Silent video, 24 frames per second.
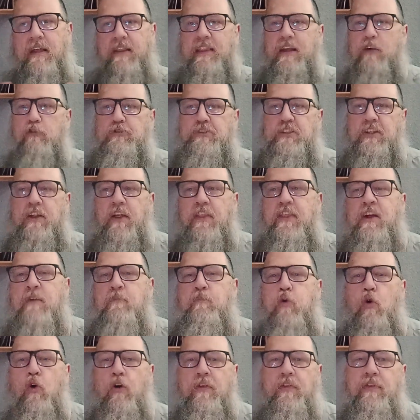There was another
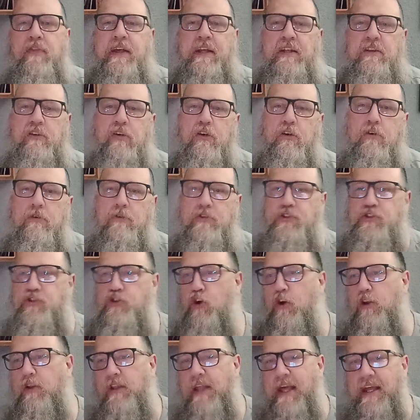important thing too.
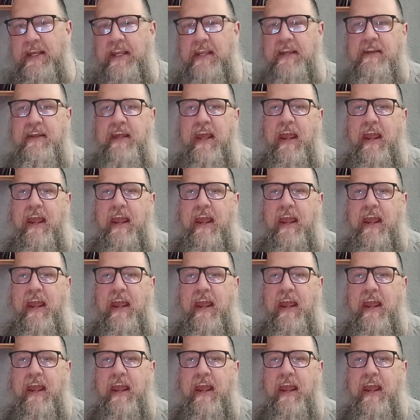Sean Lennon